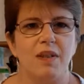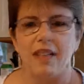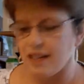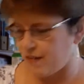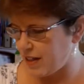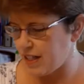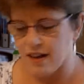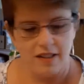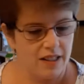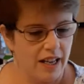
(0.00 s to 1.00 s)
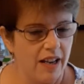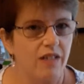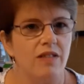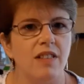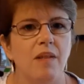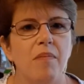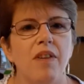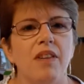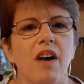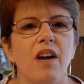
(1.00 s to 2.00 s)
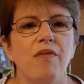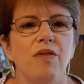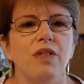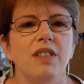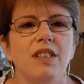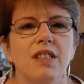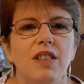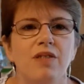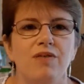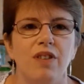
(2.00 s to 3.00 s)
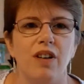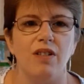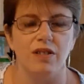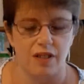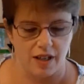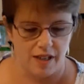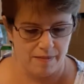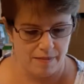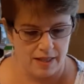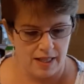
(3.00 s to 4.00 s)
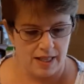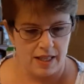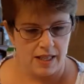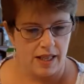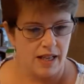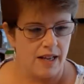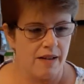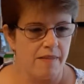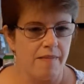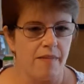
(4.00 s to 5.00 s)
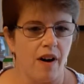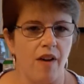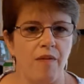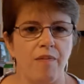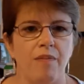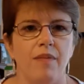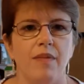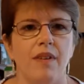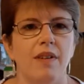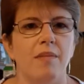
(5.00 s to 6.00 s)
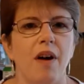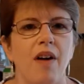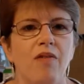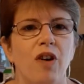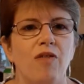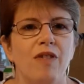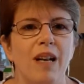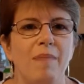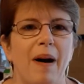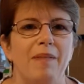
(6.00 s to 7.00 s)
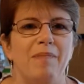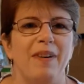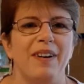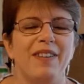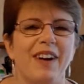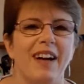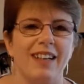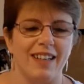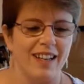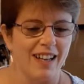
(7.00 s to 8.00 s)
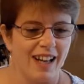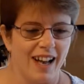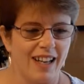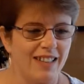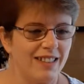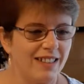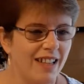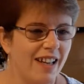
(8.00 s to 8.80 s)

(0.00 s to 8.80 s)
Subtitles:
a little video today on something that I've wanted to do for a long time. I've got a really bad migraine, and